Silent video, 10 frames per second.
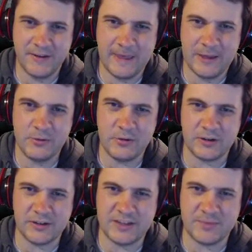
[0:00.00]
Ooh, a
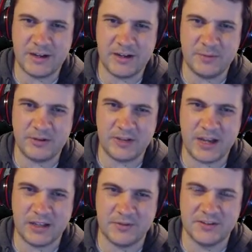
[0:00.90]
glass bottle of pickled
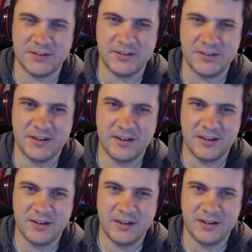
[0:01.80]
olives.
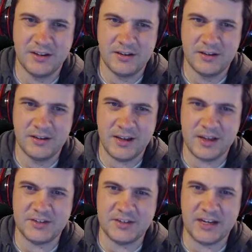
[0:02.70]
I
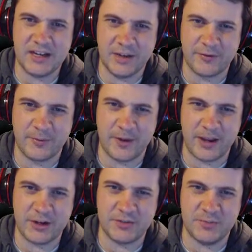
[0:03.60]
see, La
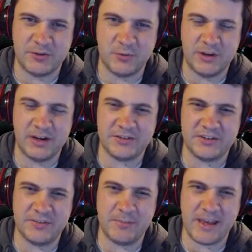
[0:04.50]
Fromage, but where's
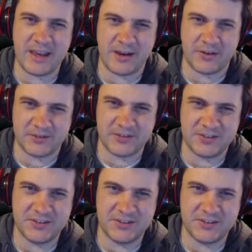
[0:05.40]
the mouse?